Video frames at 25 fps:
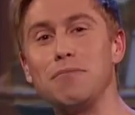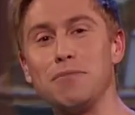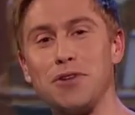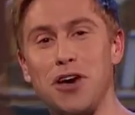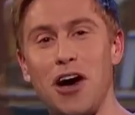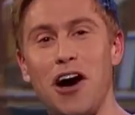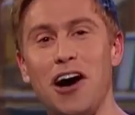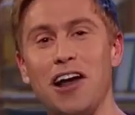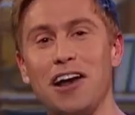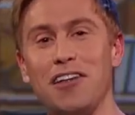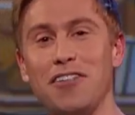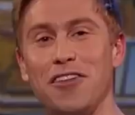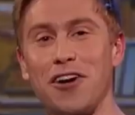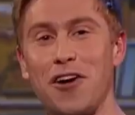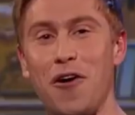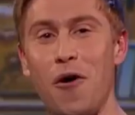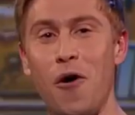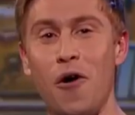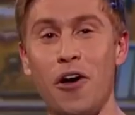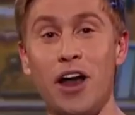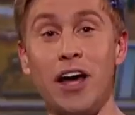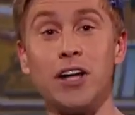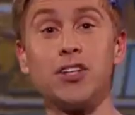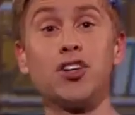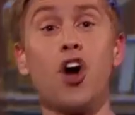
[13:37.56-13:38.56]
some girl in the
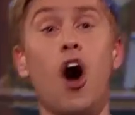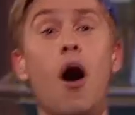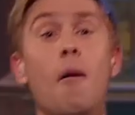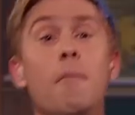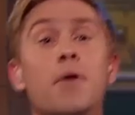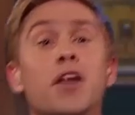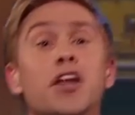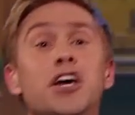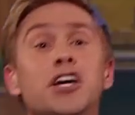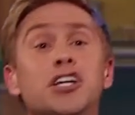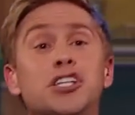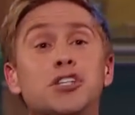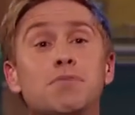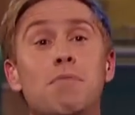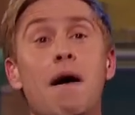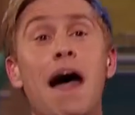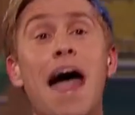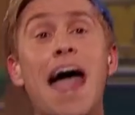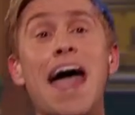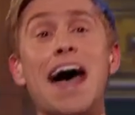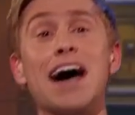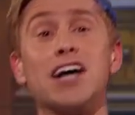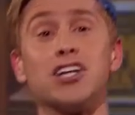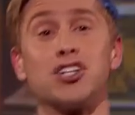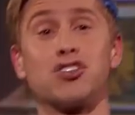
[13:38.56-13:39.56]
corner, Dominus
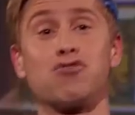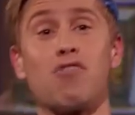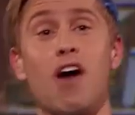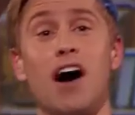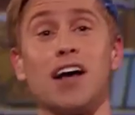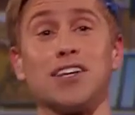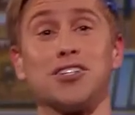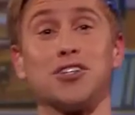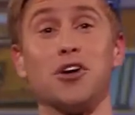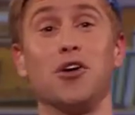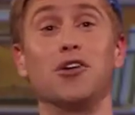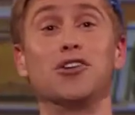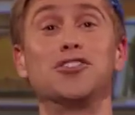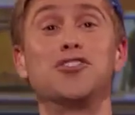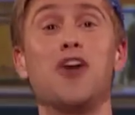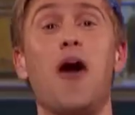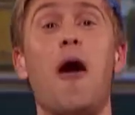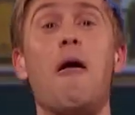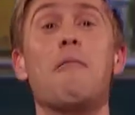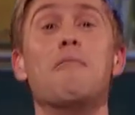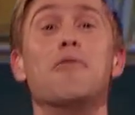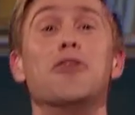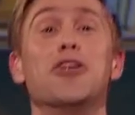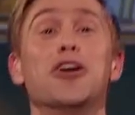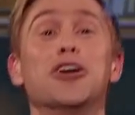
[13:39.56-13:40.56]
Meus Russell,
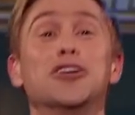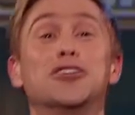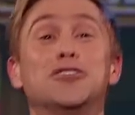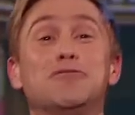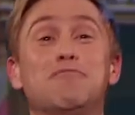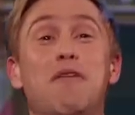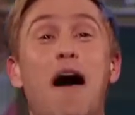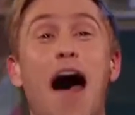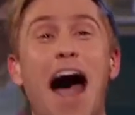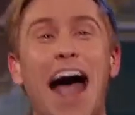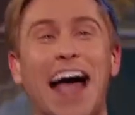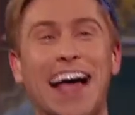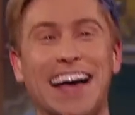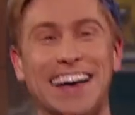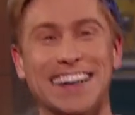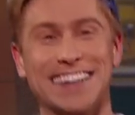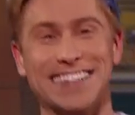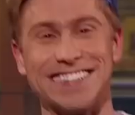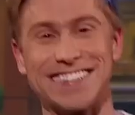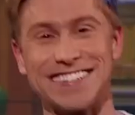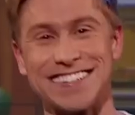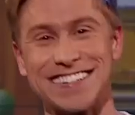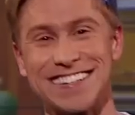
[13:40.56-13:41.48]
Dominus Meus.